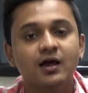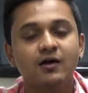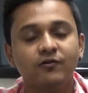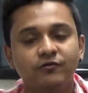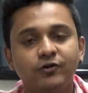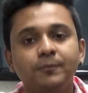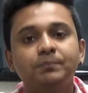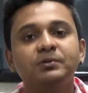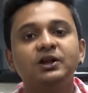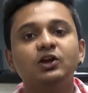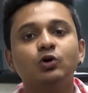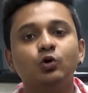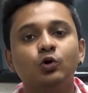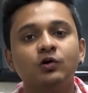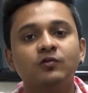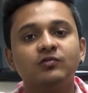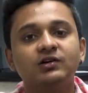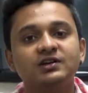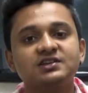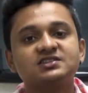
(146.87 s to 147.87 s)
50
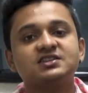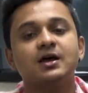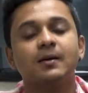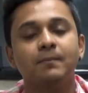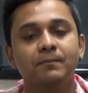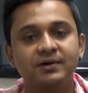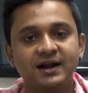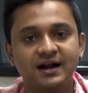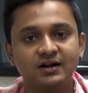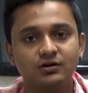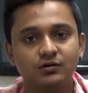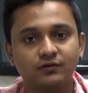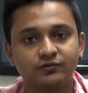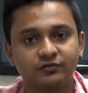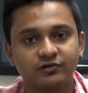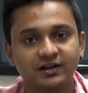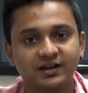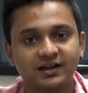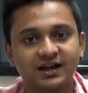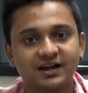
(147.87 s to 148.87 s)
overs brand of
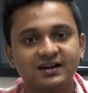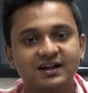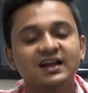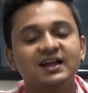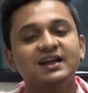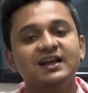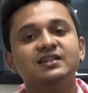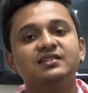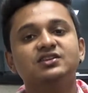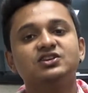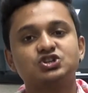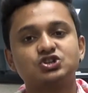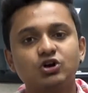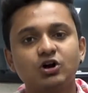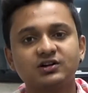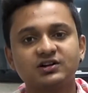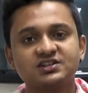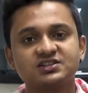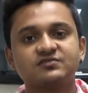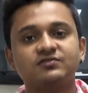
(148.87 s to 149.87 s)
cricket in the
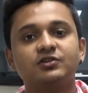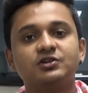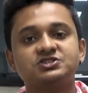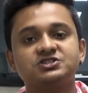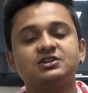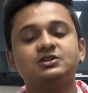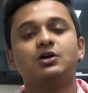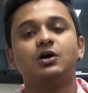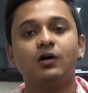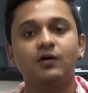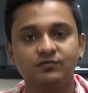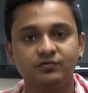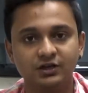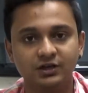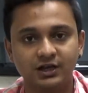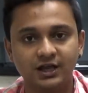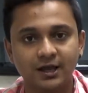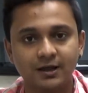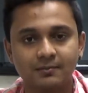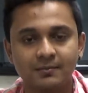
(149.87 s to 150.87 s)
shortest version of the
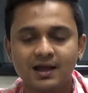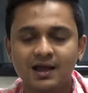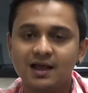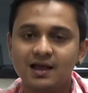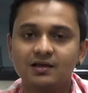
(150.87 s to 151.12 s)
game